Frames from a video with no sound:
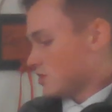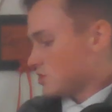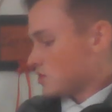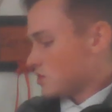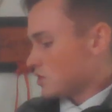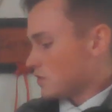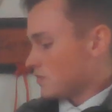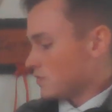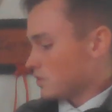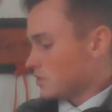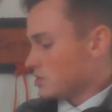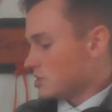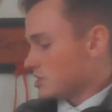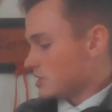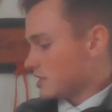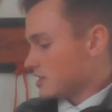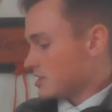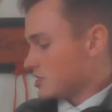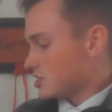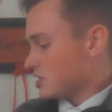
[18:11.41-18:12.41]
So if we're
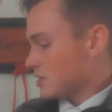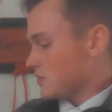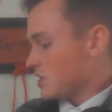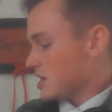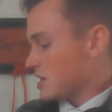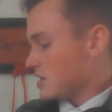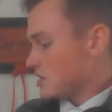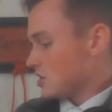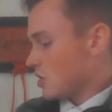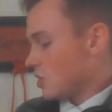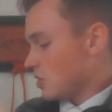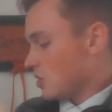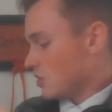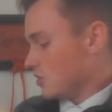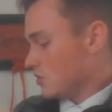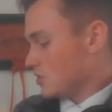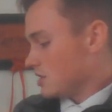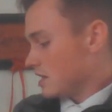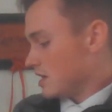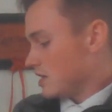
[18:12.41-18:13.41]
just going to summarize all
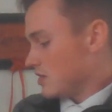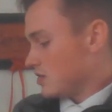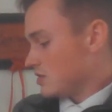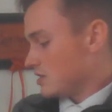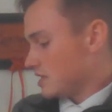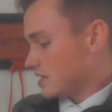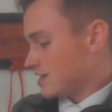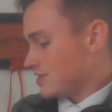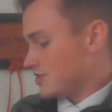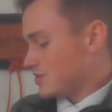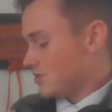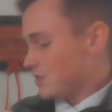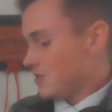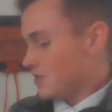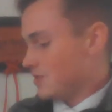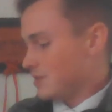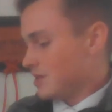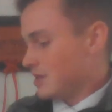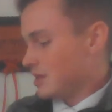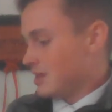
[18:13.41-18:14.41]
those arrows that I
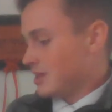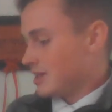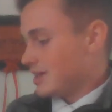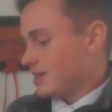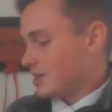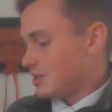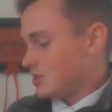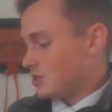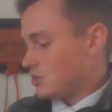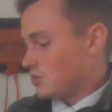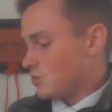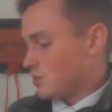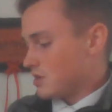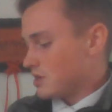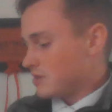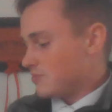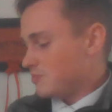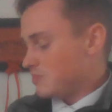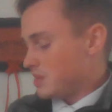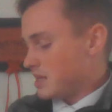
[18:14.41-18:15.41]
drew into
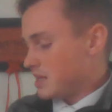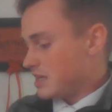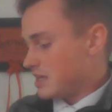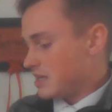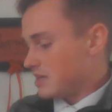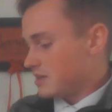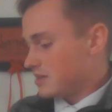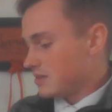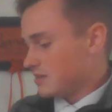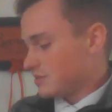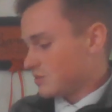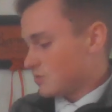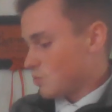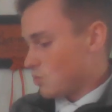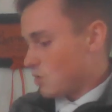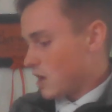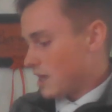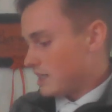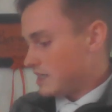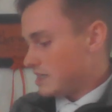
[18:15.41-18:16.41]
one big
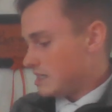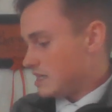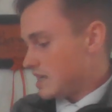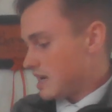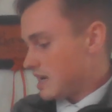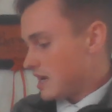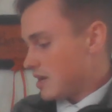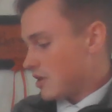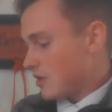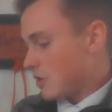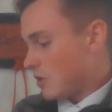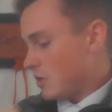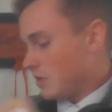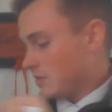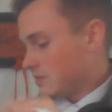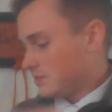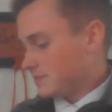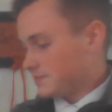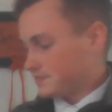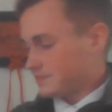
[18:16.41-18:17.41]
windy arrow,
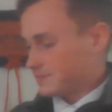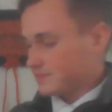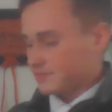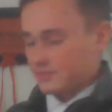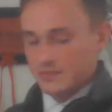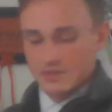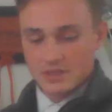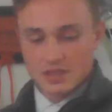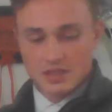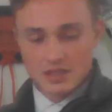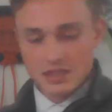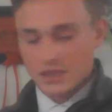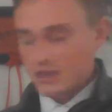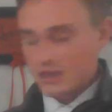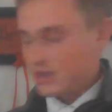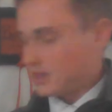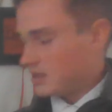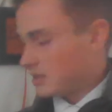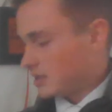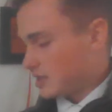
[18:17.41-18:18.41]

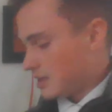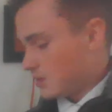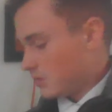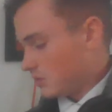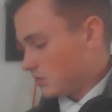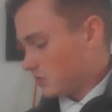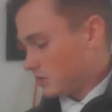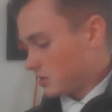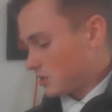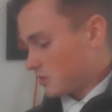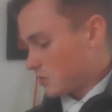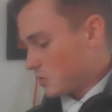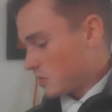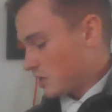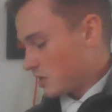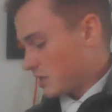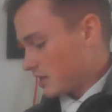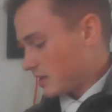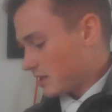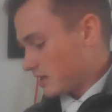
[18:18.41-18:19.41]
it would look more
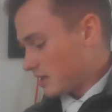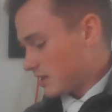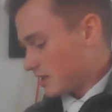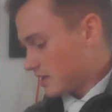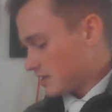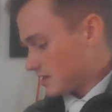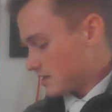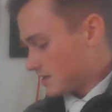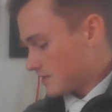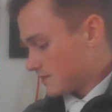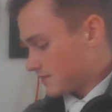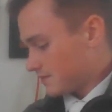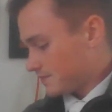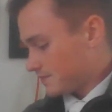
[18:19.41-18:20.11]
like this.